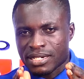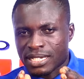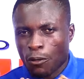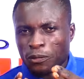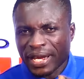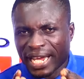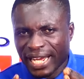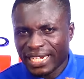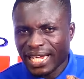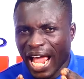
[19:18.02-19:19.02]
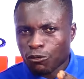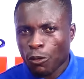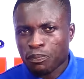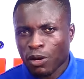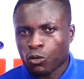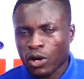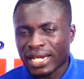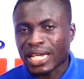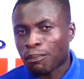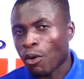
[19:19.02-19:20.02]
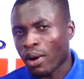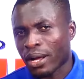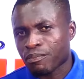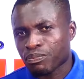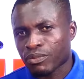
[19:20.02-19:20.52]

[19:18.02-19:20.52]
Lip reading: Sawusha Kennedy akomprako Japan.